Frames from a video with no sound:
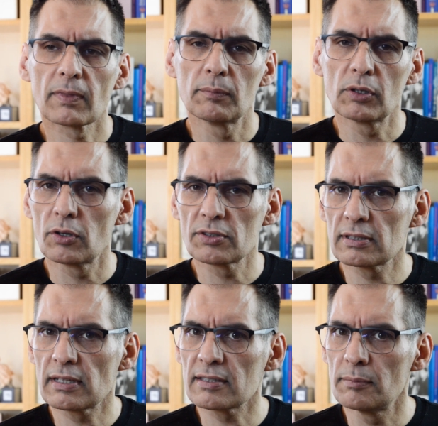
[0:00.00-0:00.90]
because it's
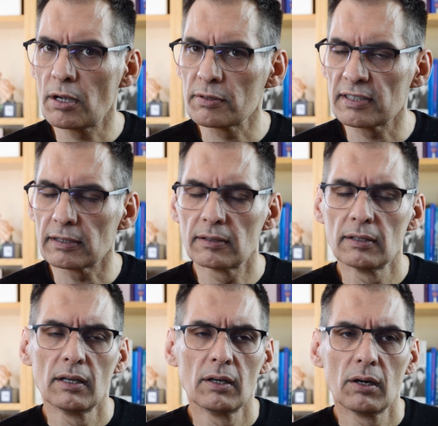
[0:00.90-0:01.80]
less embarrassing.
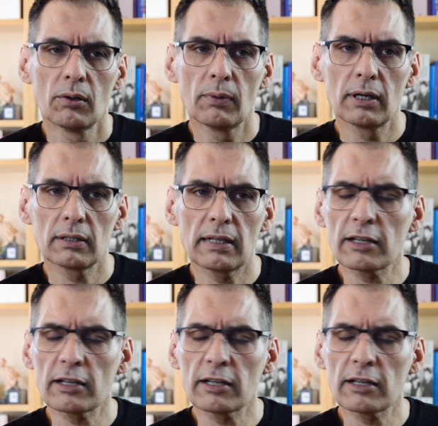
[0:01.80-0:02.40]
Well,